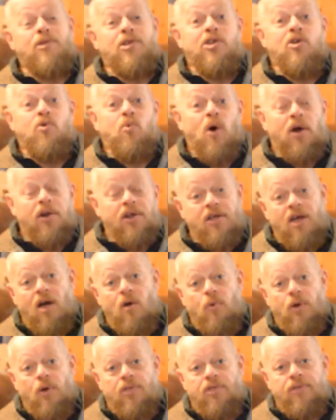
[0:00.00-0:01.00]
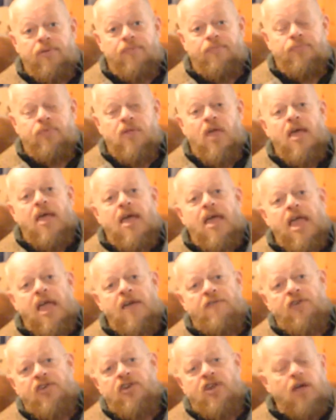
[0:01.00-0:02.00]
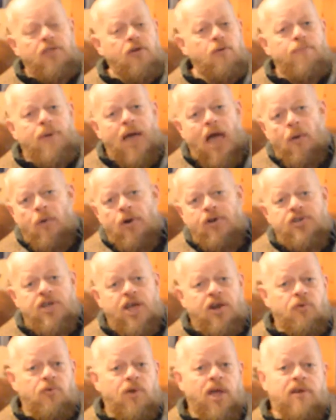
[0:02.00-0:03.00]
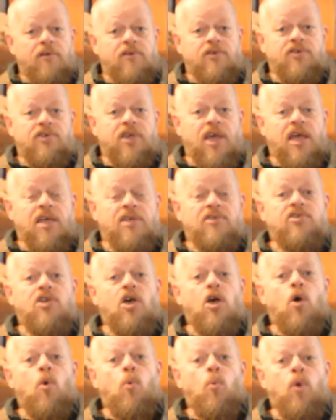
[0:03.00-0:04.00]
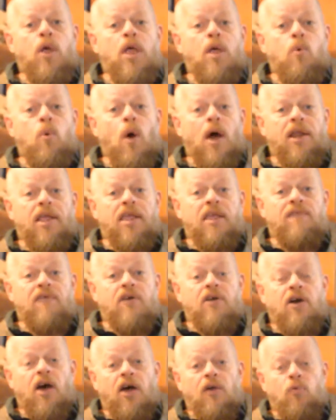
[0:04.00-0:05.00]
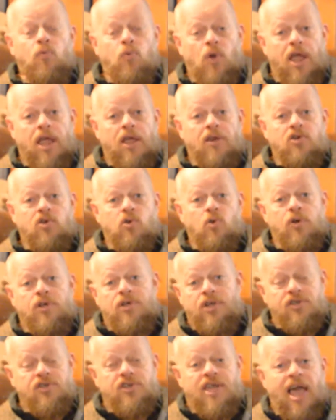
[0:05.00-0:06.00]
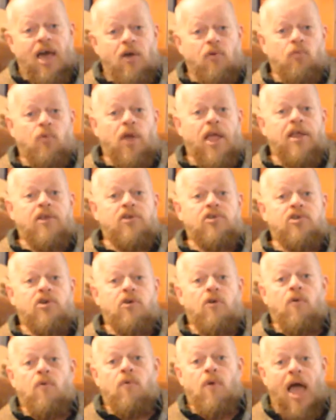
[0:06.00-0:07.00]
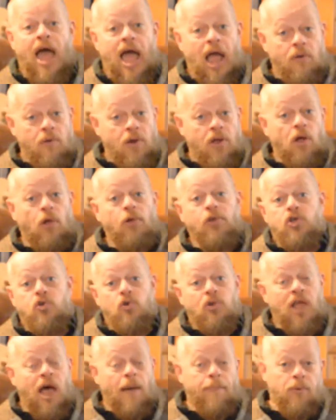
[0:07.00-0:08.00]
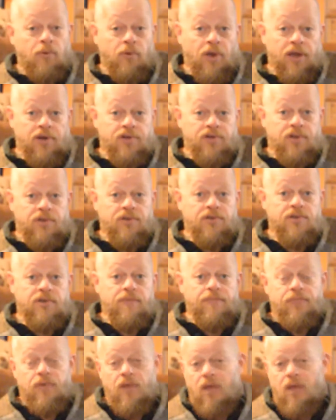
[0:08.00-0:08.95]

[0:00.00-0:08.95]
you want to go with. If another power generator says, we want to give a cut rate or discount rate to agricultural operations,